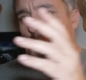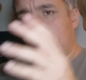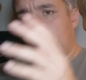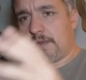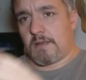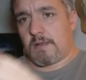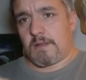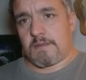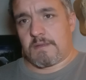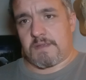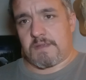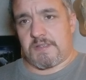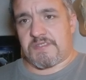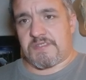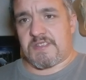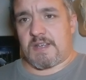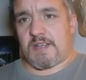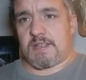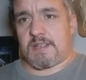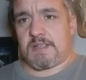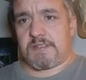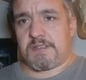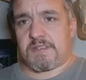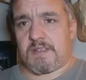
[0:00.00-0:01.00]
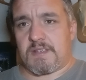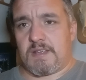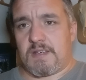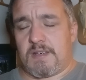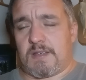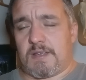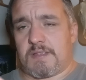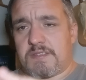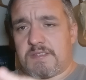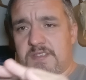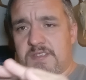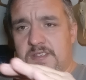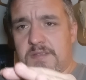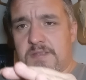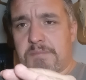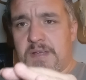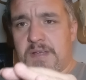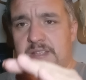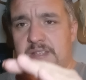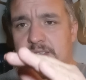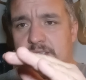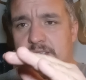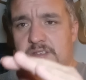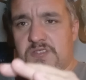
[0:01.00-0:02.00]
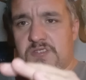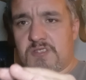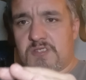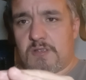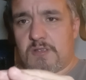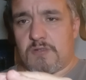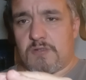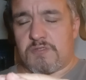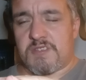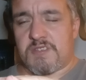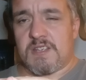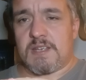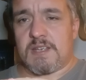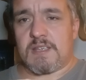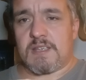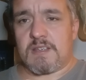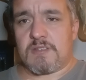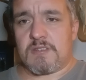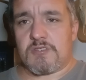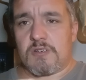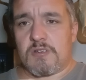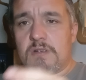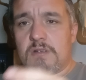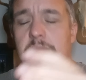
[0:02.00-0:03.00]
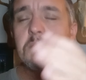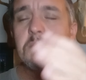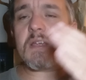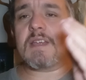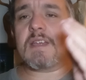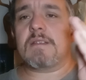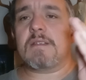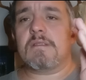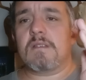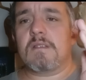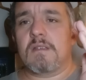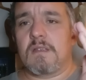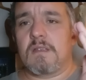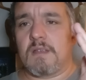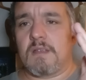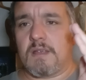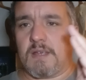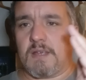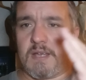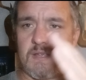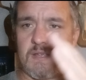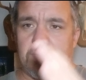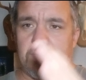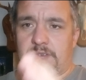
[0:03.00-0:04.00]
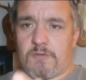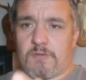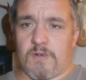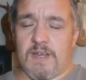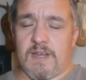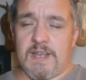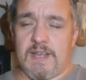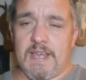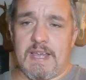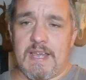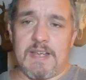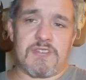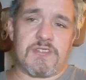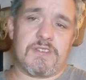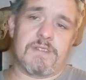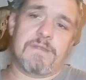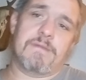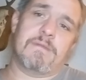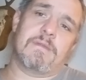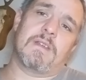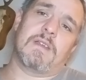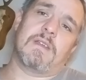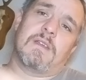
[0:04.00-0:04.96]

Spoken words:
The Stunner is a suspending, slow sinking jerkbait, has great action.